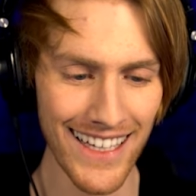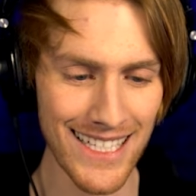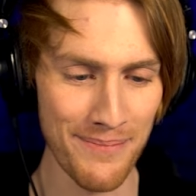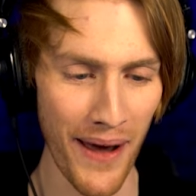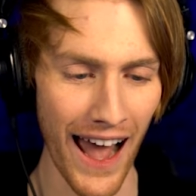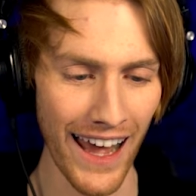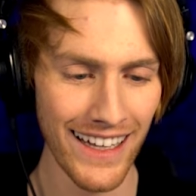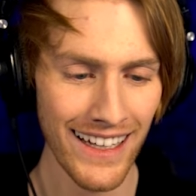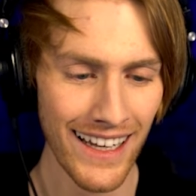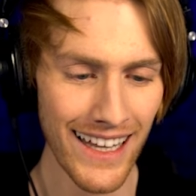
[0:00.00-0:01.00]
this is
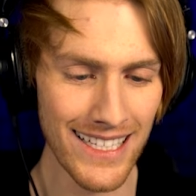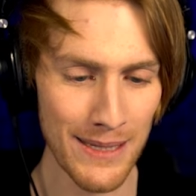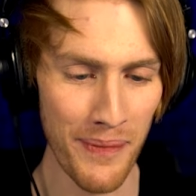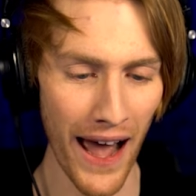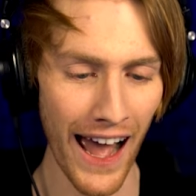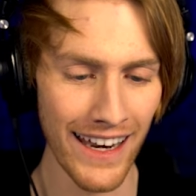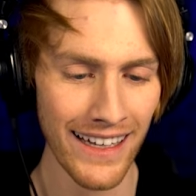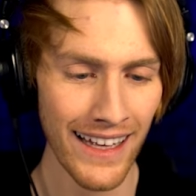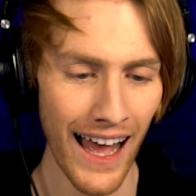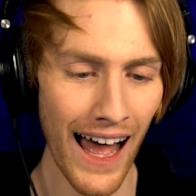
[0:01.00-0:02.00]
bad. Hello? This is
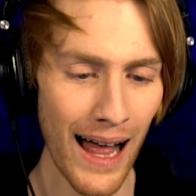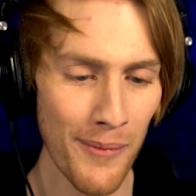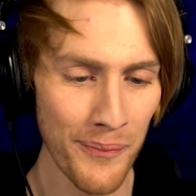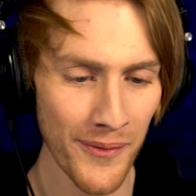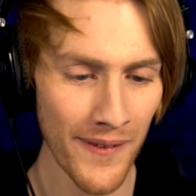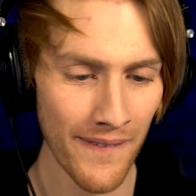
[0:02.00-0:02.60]
bad. Help!